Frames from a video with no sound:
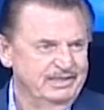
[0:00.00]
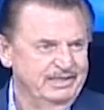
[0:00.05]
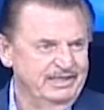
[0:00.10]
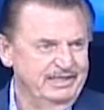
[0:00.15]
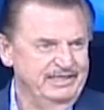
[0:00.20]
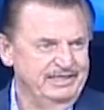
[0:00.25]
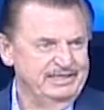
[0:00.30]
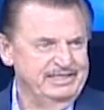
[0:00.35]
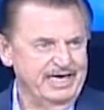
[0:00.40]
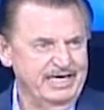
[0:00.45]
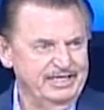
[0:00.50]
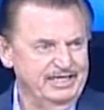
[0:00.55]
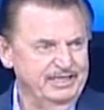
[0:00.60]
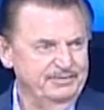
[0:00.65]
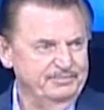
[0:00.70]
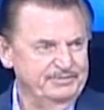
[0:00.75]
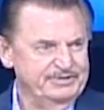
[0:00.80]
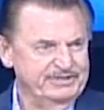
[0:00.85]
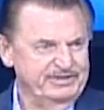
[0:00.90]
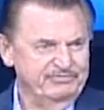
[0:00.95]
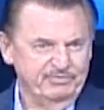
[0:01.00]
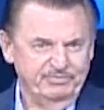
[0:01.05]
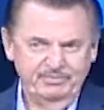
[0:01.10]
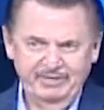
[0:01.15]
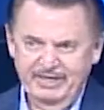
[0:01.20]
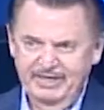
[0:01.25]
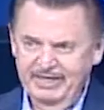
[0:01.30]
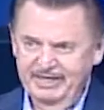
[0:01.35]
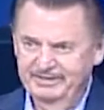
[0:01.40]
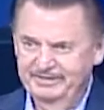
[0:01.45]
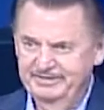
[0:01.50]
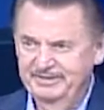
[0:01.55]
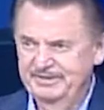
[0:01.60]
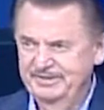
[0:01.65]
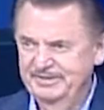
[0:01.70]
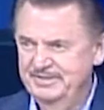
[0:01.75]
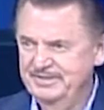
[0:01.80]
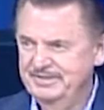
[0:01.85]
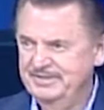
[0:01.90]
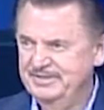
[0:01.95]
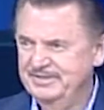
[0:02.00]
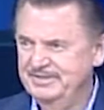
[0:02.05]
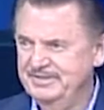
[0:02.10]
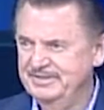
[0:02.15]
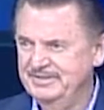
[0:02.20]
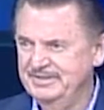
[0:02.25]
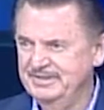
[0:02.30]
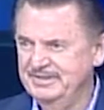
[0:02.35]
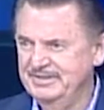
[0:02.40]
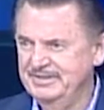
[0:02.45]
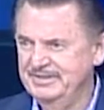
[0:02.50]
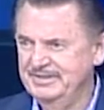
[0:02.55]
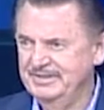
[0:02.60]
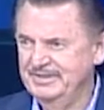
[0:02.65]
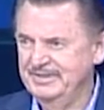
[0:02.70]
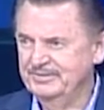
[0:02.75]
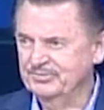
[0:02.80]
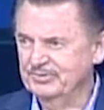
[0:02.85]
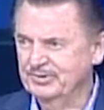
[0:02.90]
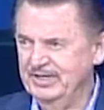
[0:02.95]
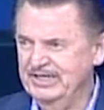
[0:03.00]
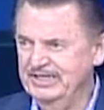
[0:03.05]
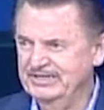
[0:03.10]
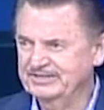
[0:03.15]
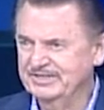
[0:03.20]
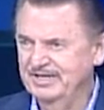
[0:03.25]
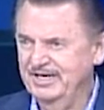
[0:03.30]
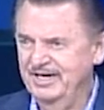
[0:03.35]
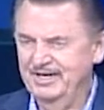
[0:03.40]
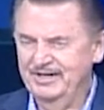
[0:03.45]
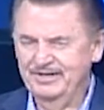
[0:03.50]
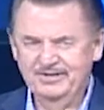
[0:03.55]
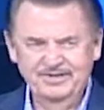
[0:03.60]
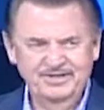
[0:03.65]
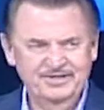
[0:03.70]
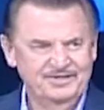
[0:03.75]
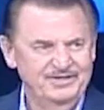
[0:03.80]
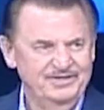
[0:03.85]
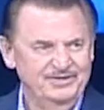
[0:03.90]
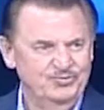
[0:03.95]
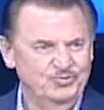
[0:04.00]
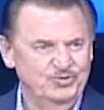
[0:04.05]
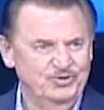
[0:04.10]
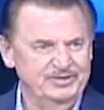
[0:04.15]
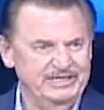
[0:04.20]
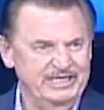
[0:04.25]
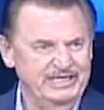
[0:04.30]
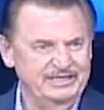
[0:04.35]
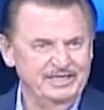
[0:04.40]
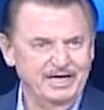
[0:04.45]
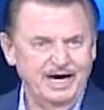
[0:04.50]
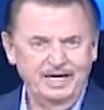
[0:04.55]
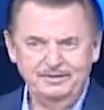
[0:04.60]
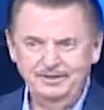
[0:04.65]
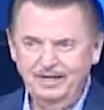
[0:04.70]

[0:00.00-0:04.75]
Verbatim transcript: And he got up a different man. Praise God. One day God